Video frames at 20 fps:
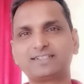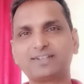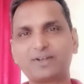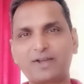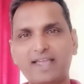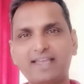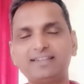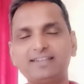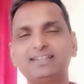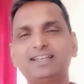
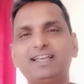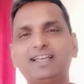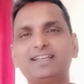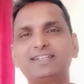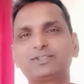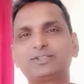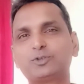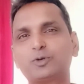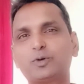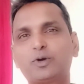Okay?
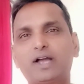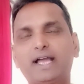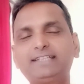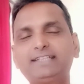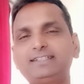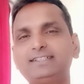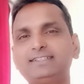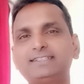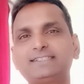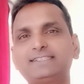So I
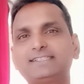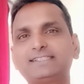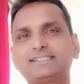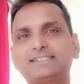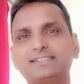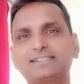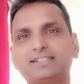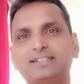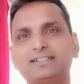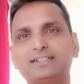think this is
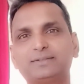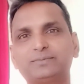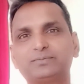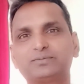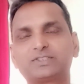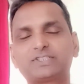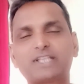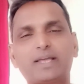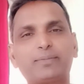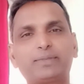
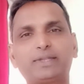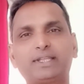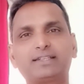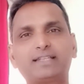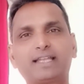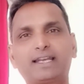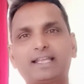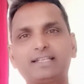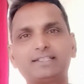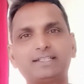something
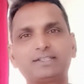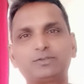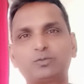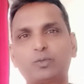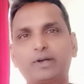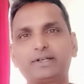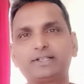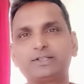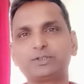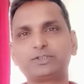that I just
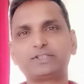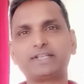wanted to